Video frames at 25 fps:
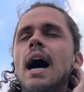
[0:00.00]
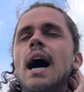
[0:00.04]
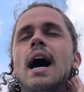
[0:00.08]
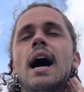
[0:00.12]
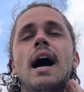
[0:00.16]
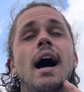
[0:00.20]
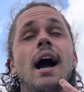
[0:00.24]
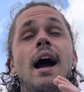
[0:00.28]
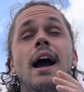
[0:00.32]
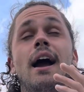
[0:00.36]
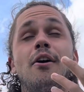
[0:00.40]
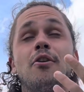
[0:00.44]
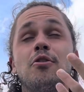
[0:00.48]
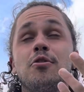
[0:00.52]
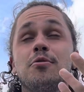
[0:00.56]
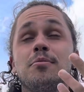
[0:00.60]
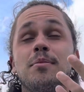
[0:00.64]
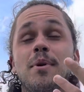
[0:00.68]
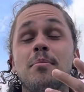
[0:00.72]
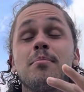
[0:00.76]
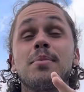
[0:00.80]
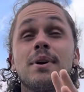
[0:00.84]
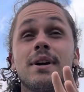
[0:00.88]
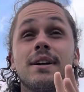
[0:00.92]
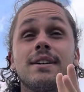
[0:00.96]
I
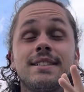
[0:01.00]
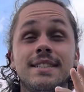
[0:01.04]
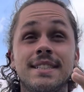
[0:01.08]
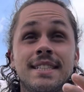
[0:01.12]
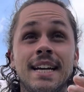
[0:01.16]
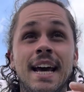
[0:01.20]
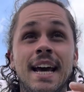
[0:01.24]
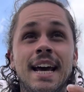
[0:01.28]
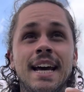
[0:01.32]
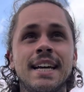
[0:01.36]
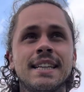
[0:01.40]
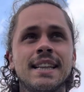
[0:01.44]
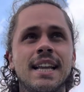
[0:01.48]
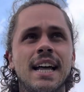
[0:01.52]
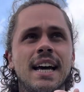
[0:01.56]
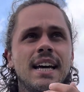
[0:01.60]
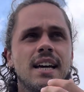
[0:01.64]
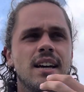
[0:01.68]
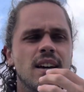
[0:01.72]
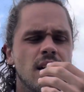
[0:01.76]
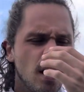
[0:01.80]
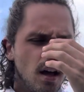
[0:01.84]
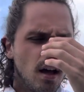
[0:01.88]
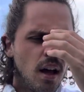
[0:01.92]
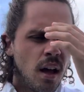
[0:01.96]
remember saying, like,
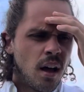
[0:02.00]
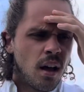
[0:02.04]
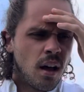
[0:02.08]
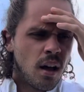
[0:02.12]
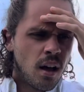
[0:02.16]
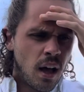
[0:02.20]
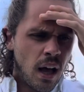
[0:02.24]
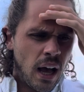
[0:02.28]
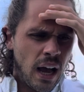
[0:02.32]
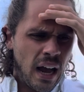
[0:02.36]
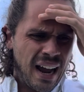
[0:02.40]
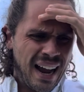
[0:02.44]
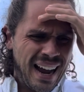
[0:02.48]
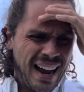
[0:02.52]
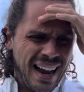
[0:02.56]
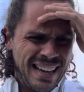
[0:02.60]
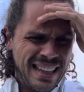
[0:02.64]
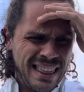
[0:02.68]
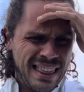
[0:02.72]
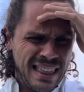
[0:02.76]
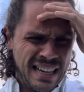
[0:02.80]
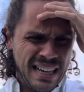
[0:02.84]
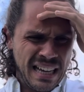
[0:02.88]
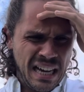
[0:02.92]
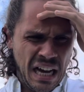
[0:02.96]
I
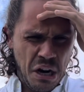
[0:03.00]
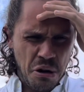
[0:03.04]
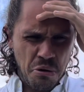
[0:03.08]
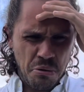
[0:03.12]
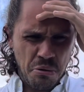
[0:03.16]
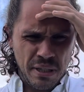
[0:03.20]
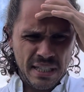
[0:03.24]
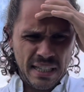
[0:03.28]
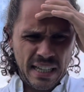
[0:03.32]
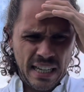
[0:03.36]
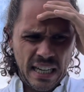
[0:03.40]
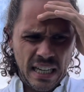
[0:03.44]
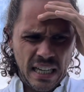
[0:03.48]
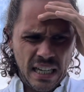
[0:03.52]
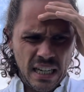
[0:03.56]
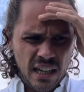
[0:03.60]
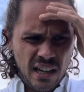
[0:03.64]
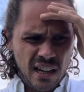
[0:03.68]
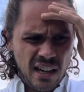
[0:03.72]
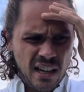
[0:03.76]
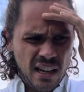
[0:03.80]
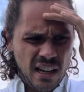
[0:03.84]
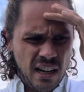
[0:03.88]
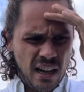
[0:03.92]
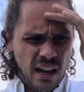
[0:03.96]
think I was like
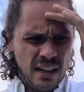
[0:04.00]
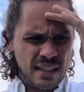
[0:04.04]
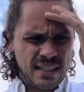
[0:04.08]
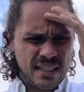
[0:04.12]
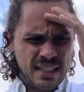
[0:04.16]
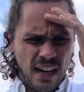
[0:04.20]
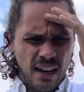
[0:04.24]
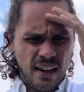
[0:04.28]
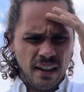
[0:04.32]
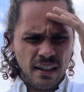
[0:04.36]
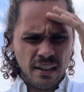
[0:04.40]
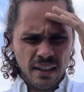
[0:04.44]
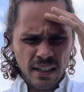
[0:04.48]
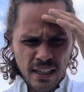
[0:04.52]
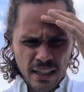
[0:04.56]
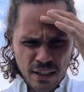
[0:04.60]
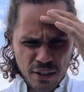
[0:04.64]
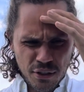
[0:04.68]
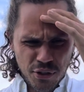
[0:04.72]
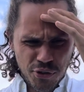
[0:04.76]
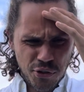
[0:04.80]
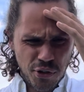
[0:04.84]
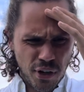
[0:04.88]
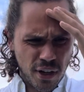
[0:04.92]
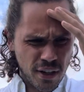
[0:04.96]
a cycling
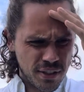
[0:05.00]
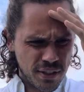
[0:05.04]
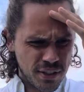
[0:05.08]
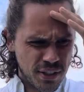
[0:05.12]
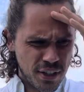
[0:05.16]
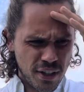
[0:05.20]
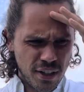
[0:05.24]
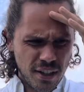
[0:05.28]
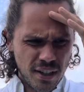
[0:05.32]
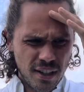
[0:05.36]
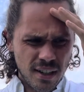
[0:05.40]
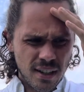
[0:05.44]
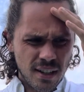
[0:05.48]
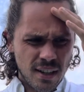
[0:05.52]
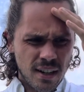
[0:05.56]
instructor.